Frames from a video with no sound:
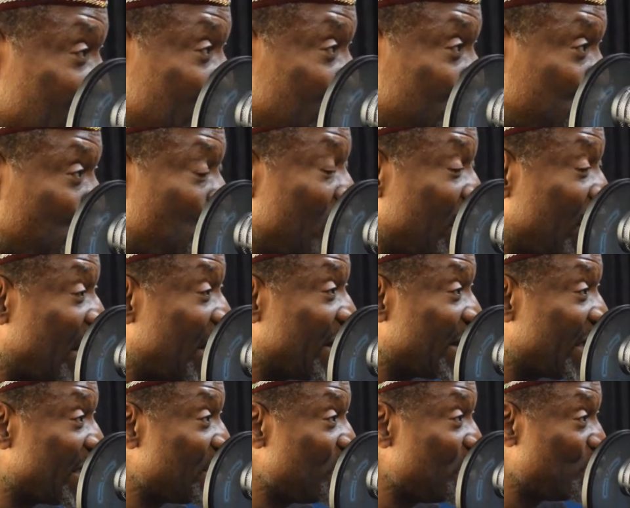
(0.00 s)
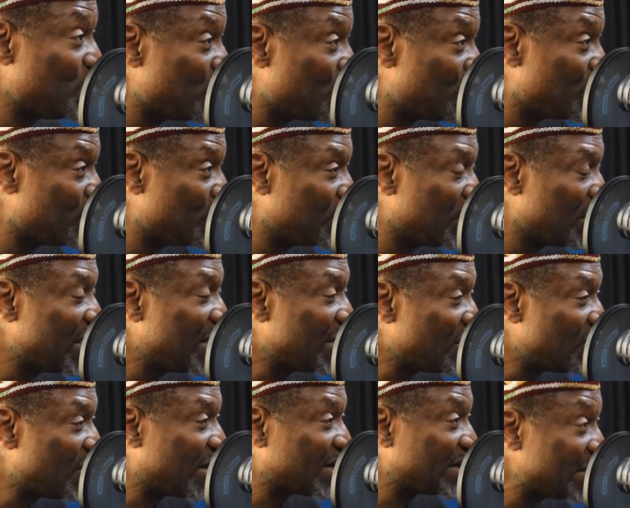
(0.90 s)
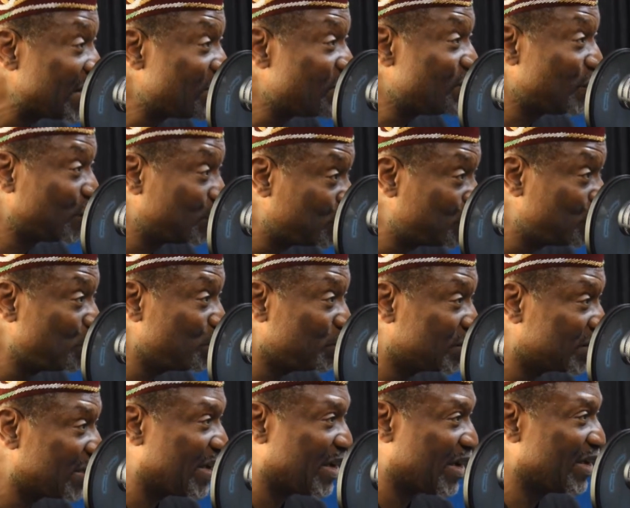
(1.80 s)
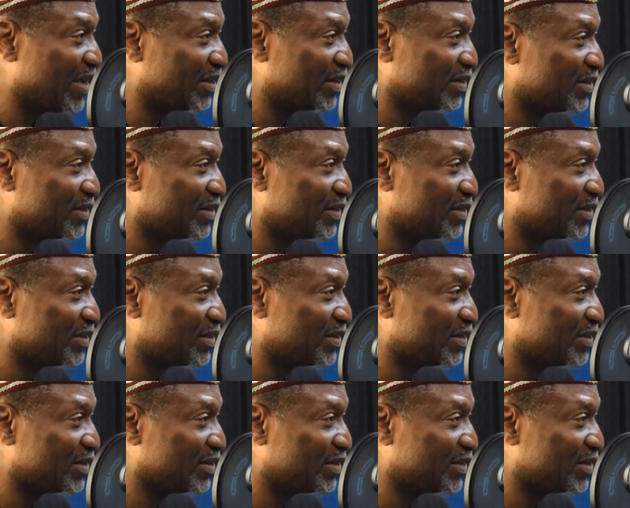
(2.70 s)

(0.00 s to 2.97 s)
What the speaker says: So, and I know that if the two sides